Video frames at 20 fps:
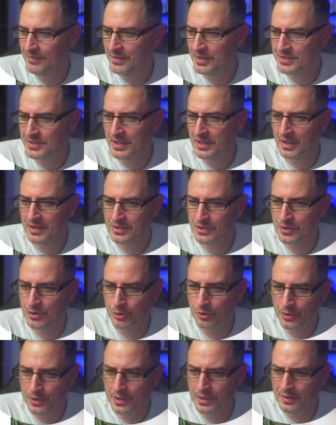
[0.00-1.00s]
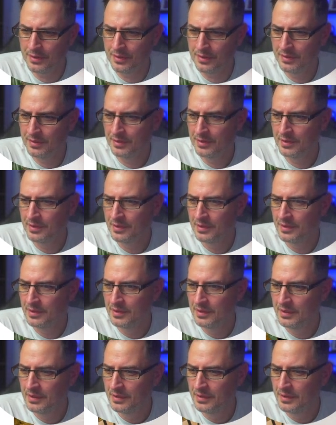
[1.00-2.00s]
thing is cooling,
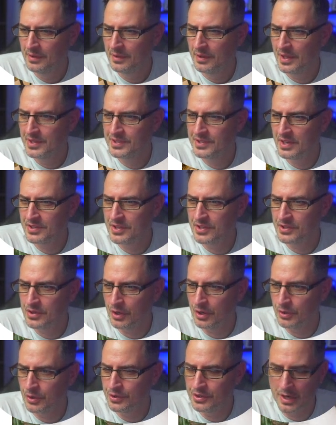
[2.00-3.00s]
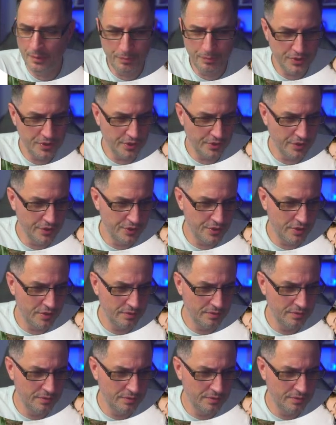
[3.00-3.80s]
it says it's got good temperature control,